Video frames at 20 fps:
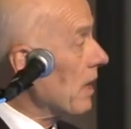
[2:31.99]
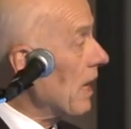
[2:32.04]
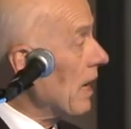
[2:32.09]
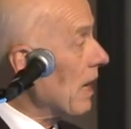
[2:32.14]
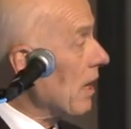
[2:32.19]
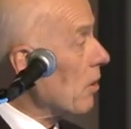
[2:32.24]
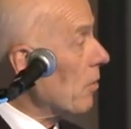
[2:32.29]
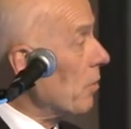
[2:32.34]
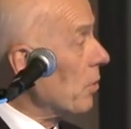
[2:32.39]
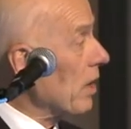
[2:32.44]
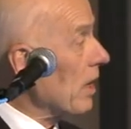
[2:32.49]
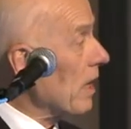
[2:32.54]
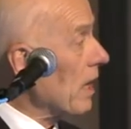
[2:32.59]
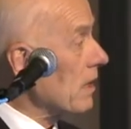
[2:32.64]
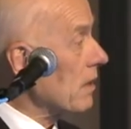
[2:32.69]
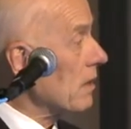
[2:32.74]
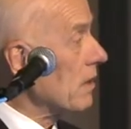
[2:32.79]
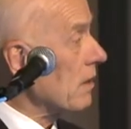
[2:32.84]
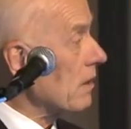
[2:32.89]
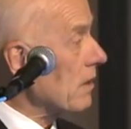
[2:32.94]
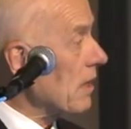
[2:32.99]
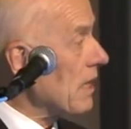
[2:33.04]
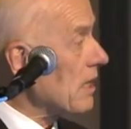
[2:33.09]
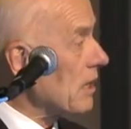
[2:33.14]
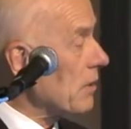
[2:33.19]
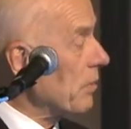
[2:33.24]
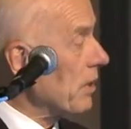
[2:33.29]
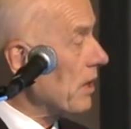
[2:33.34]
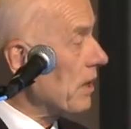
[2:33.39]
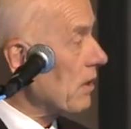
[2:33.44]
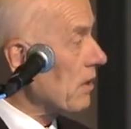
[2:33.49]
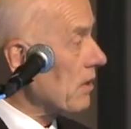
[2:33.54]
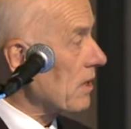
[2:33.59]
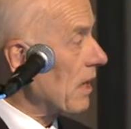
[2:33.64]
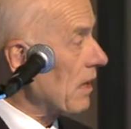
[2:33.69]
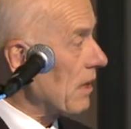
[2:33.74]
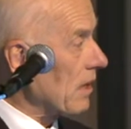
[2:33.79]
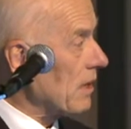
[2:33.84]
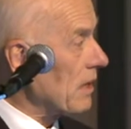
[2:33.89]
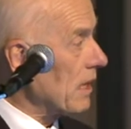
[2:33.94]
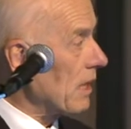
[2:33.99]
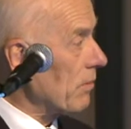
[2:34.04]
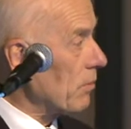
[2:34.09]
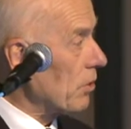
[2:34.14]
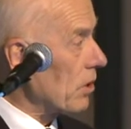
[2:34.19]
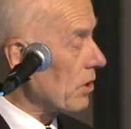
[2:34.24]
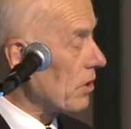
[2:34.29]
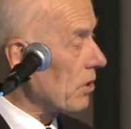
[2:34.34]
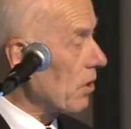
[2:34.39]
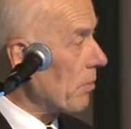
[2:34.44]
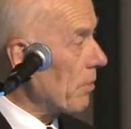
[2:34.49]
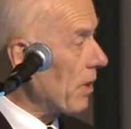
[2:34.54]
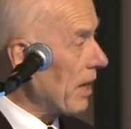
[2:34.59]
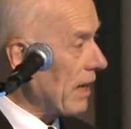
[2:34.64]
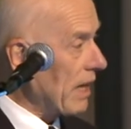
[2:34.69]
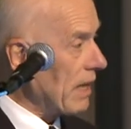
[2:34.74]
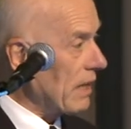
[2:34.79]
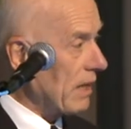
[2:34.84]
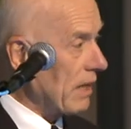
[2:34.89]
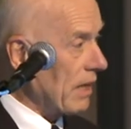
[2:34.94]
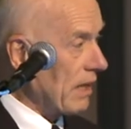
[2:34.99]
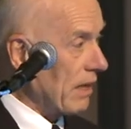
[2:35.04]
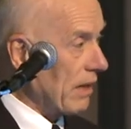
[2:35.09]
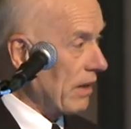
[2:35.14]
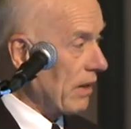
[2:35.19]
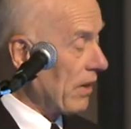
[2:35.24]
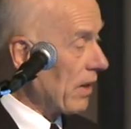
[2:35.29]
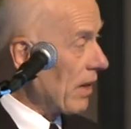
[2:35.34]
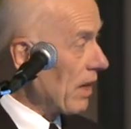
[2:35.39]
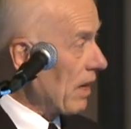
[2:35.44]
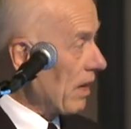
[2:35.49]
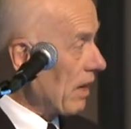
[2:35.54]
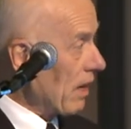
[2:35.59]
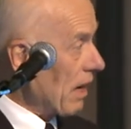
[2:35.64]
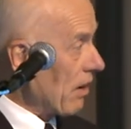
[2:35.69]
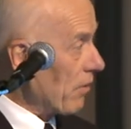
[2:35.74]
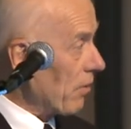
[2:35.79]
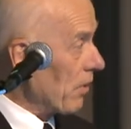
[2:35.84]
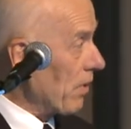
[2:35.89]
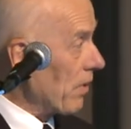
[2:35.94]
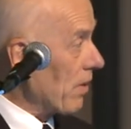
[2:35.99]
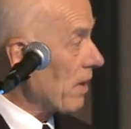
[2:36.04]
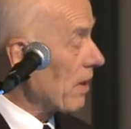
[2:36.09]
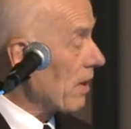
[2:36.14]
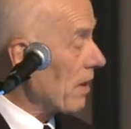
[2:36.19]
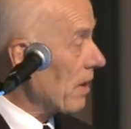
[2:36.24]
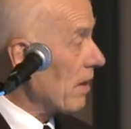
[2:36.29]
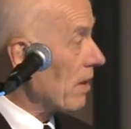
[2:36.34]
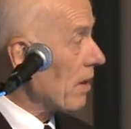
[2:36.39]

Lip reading: telecommunication transmitters and receivers operating down.